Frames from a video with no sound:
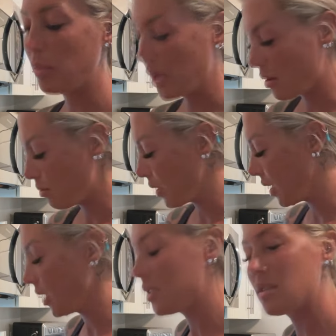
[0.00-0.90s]
bacon
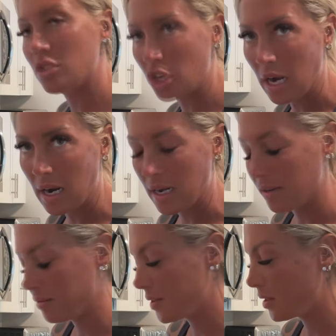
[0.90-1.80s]
bits,
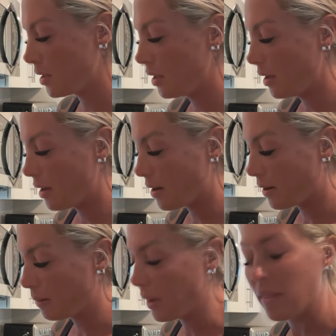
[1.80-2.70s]
chives,
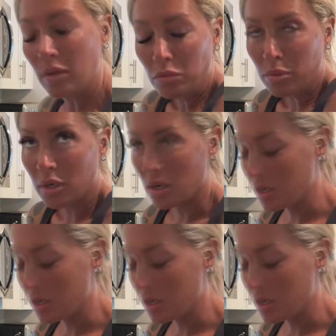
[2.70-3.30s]
and then we put it